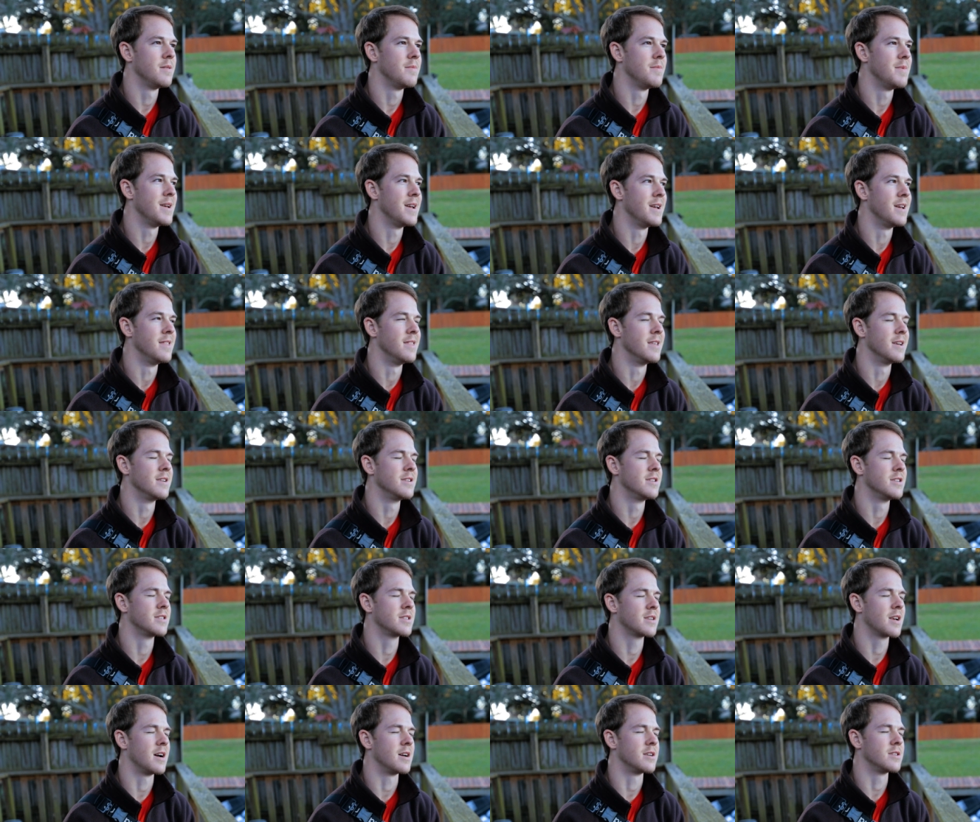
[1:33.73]
man, they
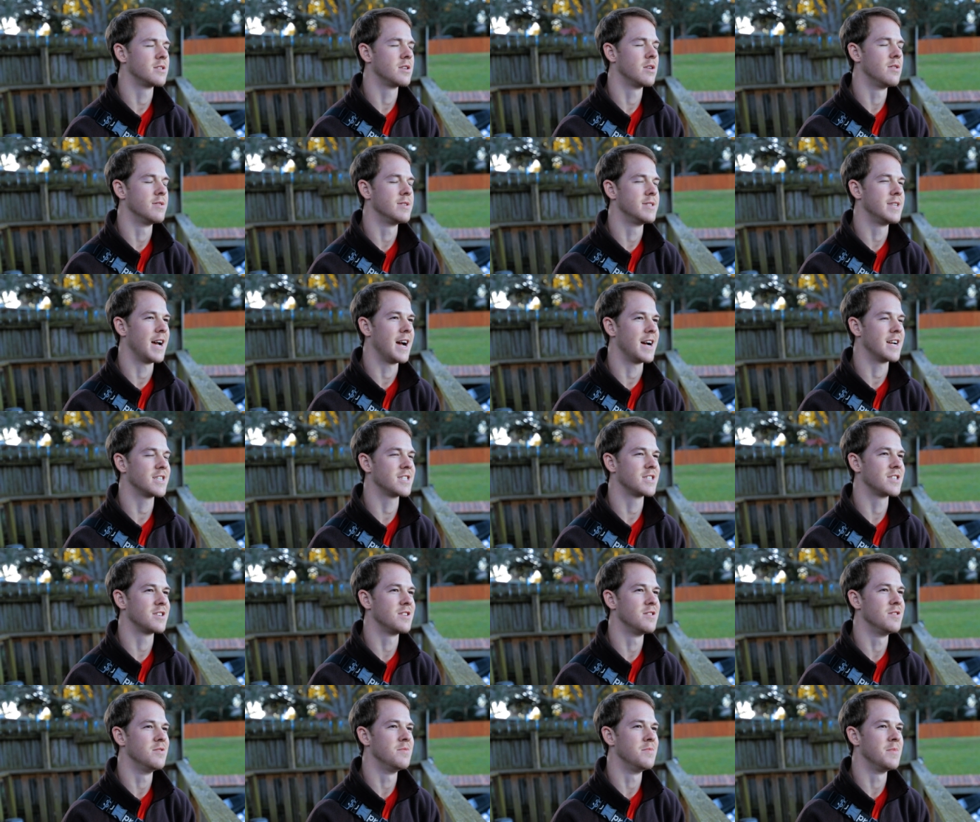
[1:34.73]
just got so
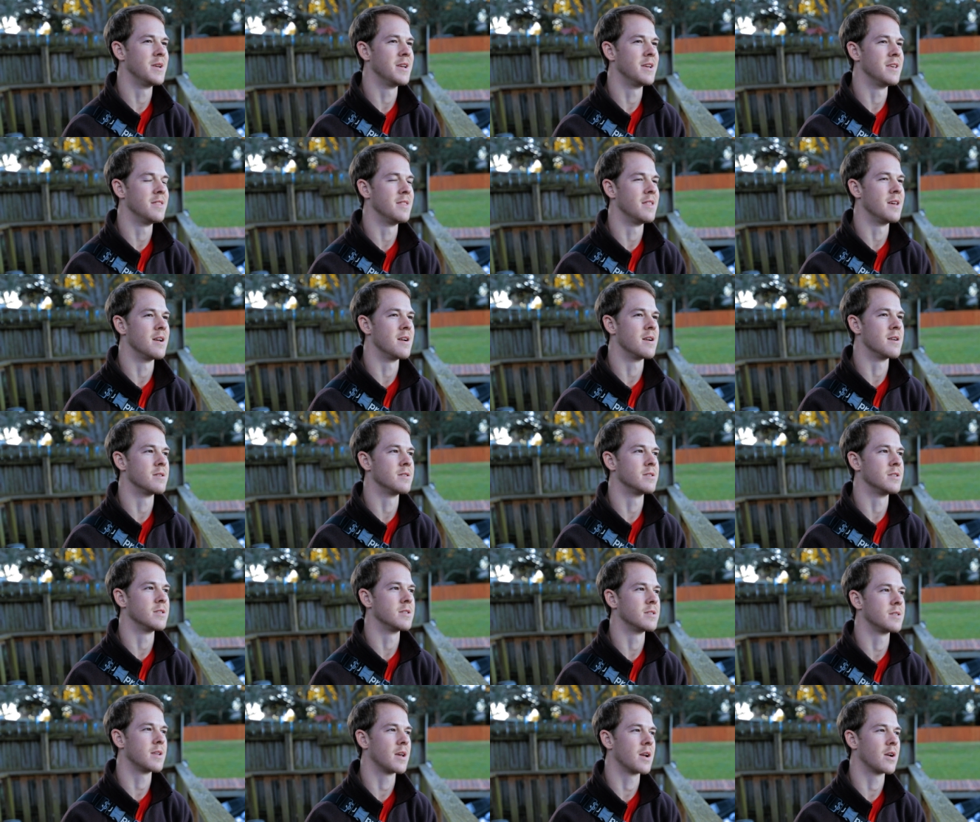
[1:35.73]
attached to me and they're
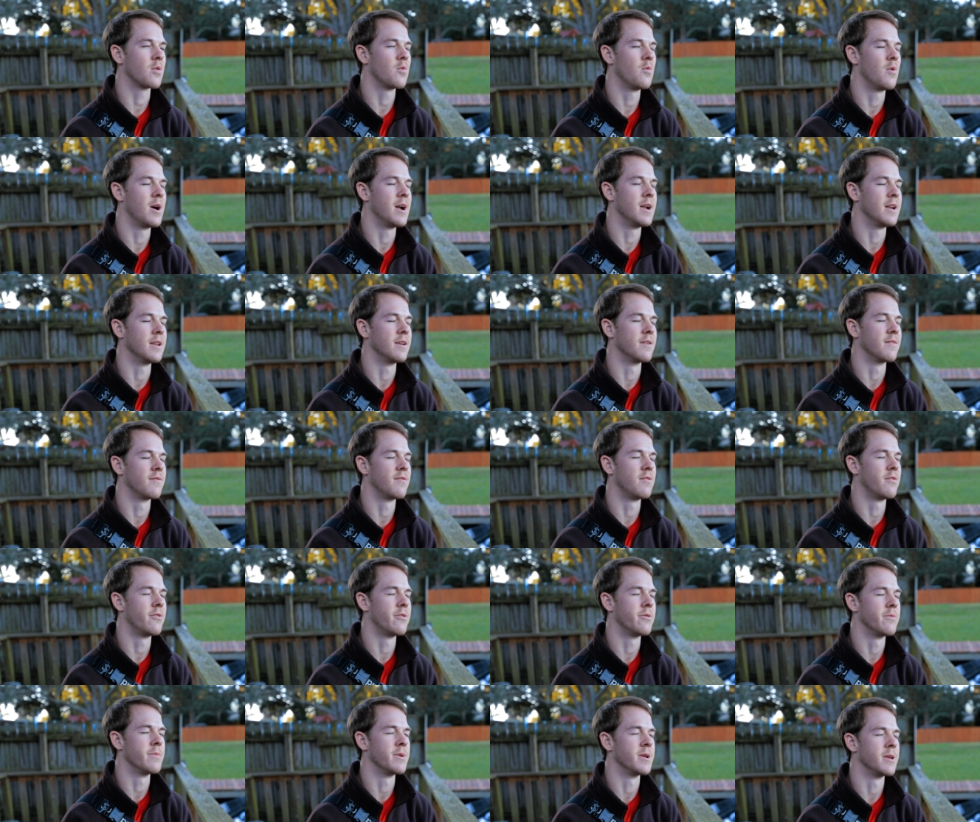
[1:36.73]
just like waiting for me.